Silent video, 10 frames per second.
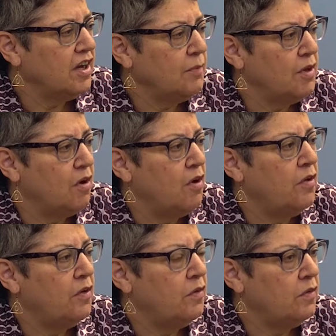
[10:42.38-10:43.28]
going to be
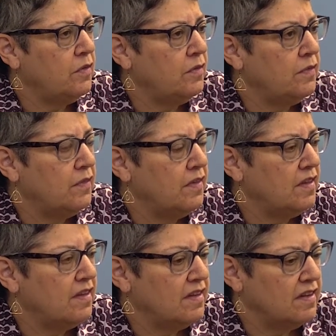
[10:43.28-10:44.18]
all
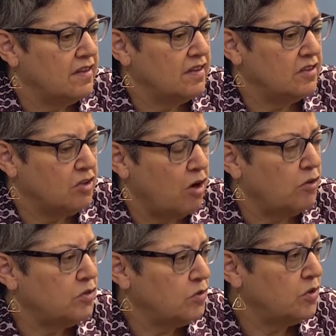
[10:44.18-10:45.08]

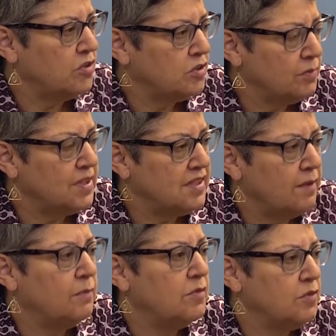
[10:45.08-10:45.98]
Charles stories. There's going to be
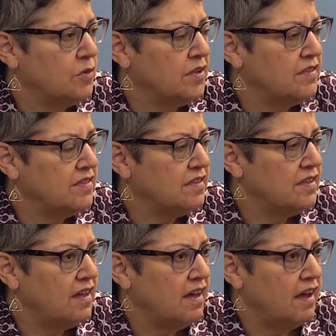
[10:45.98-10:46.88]
some stories
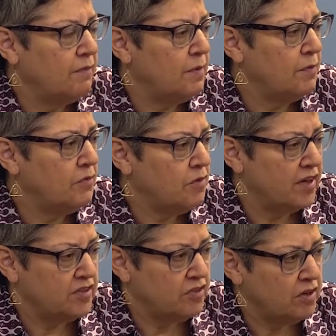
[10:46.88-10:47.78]
of people who've tried
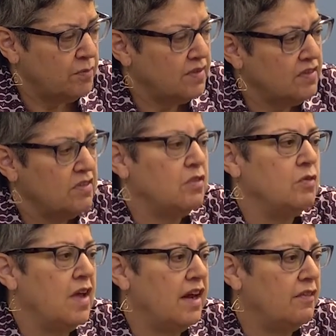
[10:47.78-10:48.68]
to start a business
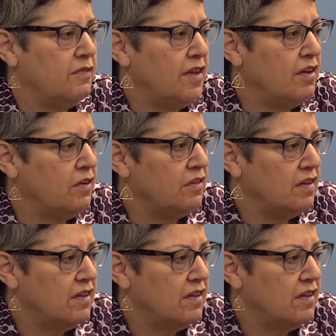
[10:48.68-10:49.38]
who, and have failed.